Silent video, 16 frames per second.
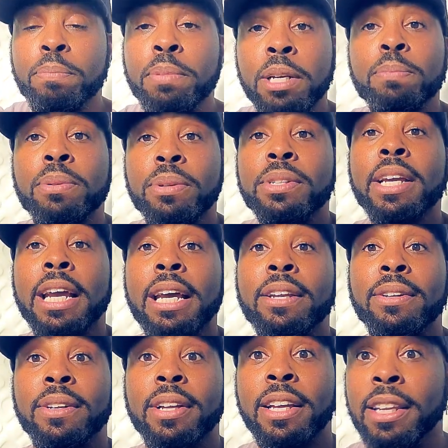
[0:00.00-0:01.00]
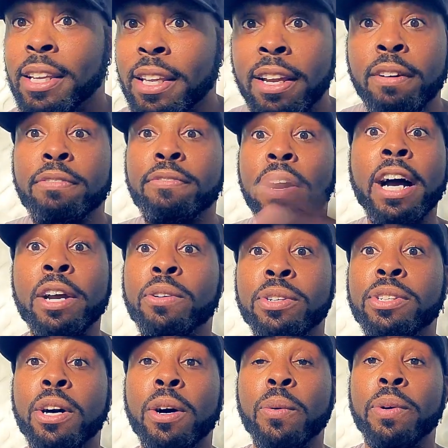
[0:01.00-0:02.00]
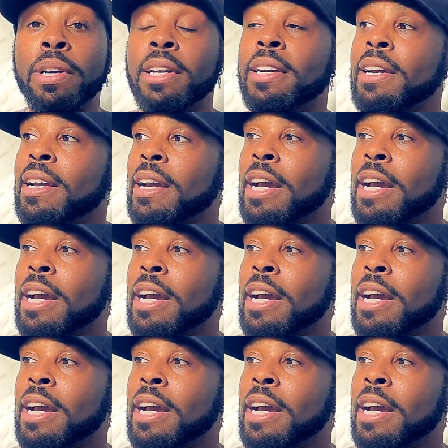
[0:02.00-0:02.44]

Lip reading: people's candle, and then their fire is going,